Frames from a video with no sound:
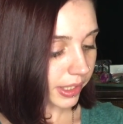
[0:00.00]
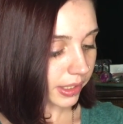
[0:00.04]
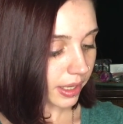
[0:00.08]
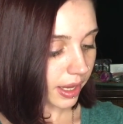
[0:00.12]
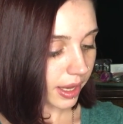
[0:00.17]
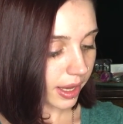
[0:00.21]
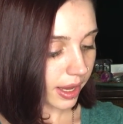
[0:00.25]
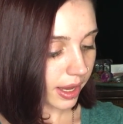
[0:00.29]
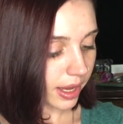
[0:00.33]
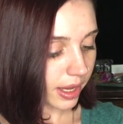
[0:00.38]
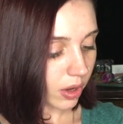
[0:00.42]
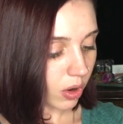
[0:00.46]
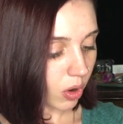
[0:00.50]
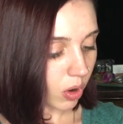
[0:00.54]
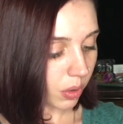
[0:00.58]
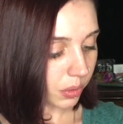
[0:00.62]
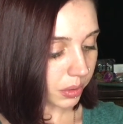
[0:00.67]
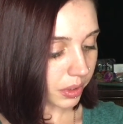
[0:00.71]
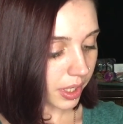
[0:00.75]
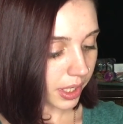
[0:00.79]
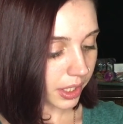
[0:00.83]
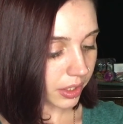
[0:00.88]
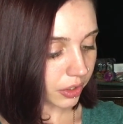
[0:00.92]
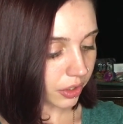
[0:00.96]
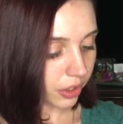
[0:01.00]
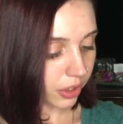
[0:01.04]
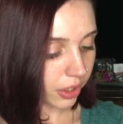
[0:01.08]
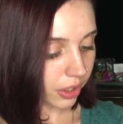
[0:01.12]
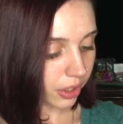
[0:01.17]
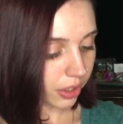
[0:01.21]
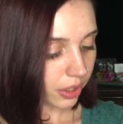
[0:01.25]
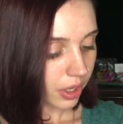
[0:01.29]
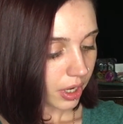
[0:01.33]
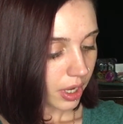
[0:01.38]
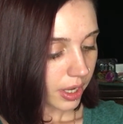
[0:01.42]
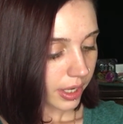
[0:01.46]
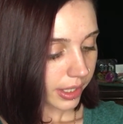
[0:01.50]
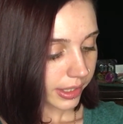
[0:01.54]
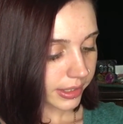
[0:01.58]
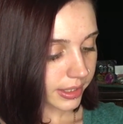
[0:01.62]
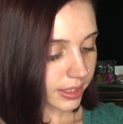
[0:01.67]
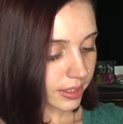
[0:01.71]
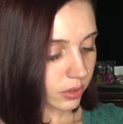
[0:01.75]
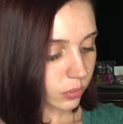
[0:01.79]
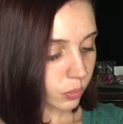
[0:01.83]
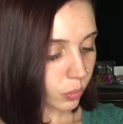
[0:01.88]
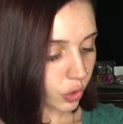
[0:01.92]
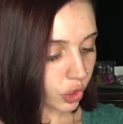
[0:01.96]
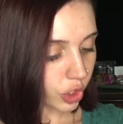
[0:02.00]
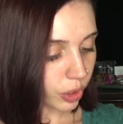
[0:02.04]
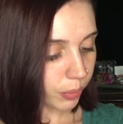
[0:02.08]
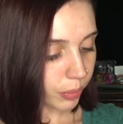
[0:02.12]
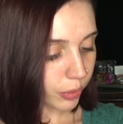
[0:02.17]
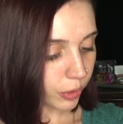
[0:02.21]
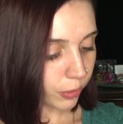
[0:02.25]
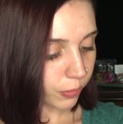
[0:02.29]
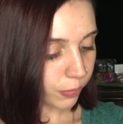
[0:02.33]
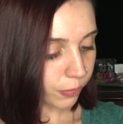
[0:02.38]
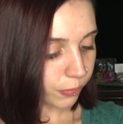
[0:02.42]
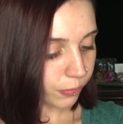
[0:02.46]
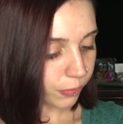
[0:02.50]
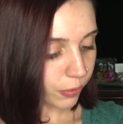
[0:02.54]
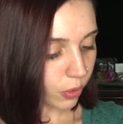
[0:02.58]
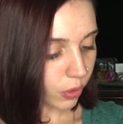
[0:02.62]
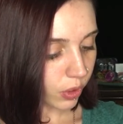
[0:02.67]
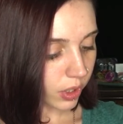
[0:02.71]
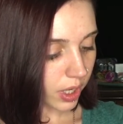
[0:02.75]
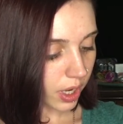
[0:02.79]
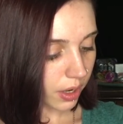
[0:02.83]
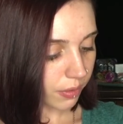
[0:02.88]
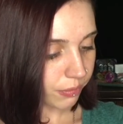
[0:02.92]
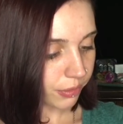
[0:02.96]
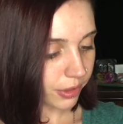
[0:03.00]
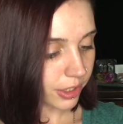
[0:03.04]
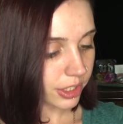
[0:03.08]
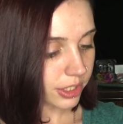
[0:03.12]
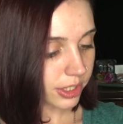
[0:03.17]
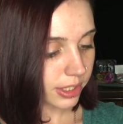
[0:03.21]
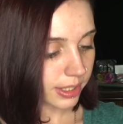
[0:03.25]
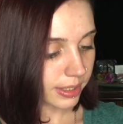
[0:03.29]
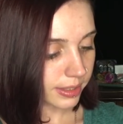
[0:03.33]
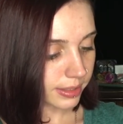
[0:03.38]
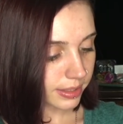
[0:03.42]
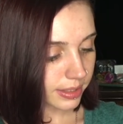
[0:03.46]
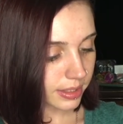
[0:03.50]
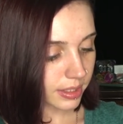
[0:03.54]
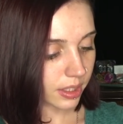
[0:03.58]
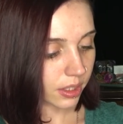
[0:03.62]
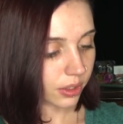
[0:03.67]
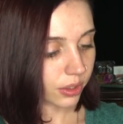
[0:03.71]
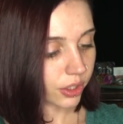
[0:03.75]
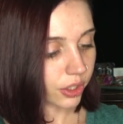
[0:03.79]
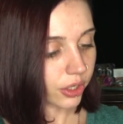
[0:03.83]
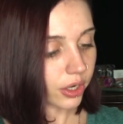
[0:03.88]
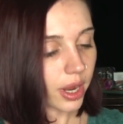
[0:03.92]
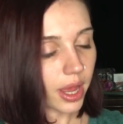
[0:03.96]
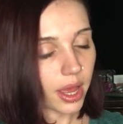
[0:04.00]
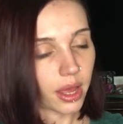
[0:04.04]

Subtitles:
Decay All-Nighter. It says waterproof full coverage concealer.